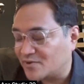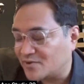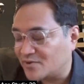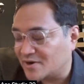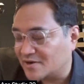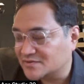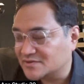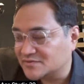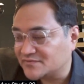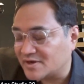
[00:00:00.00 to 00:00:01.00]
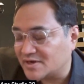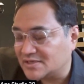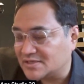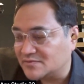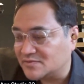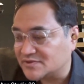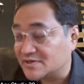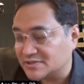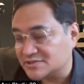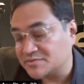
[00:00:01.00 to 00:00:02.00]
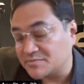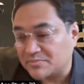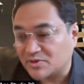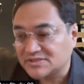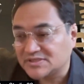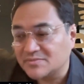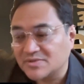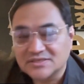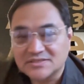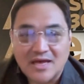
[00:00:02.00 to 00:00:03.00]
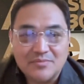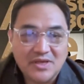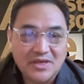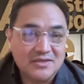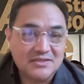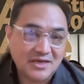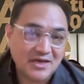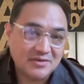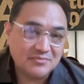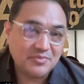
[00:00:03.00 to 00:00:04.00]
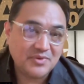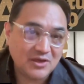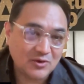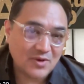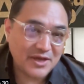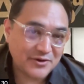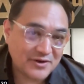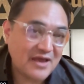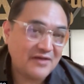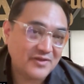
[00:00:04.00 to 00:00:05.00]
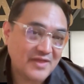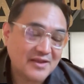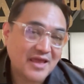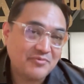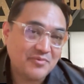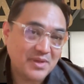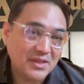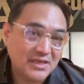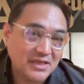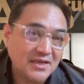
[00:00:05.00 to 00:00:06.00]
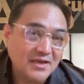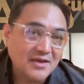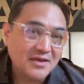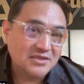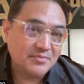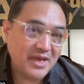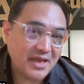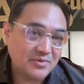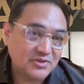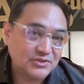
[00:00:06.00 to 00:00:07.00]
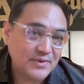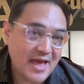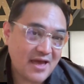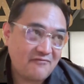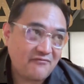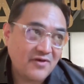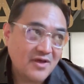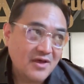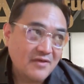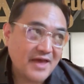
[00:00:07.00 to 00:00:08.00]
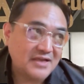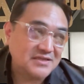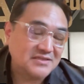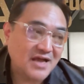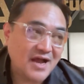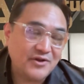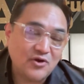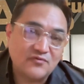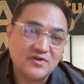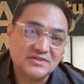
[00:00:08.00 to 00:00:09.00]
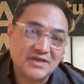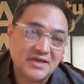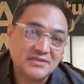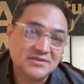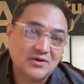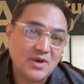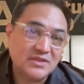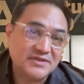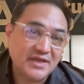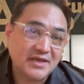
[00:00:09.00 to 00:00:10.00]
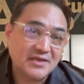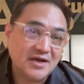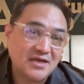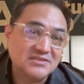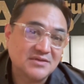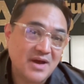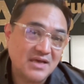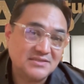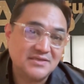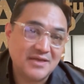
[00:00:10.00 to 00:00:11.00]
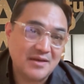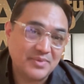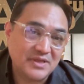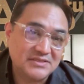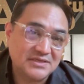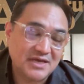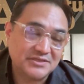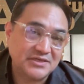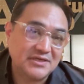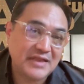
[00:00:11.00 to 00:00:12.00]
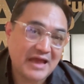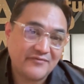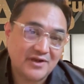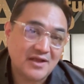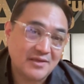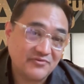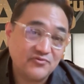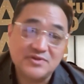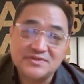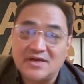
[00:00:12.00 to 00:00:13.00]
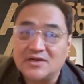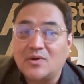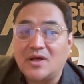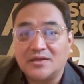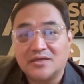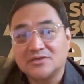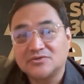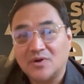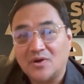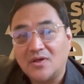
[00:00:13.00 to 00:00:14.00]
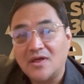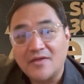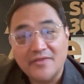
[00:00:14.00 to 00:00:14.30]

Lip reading: asked before, it was very interesting to me personally, because not being a designer, but being a writer and having that capability to be able to have that design oversight. So once they can customize the templates and actually have that type of design quality control,